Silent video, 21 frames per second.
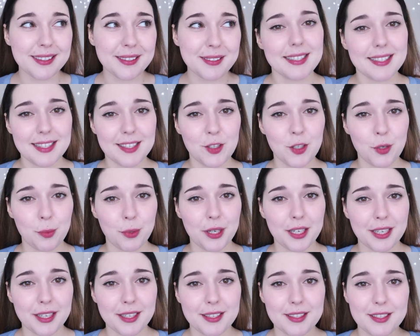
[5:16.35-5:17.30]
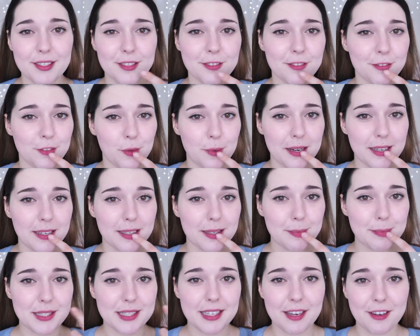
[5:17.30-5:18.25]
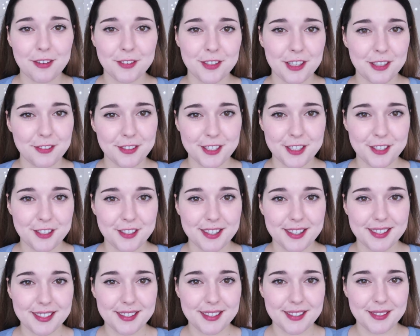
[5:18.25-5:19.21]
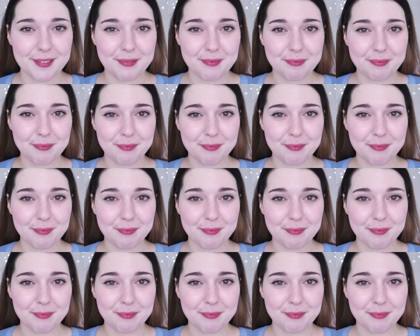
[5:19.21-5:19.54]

Send your prayers for my lips after I finish this.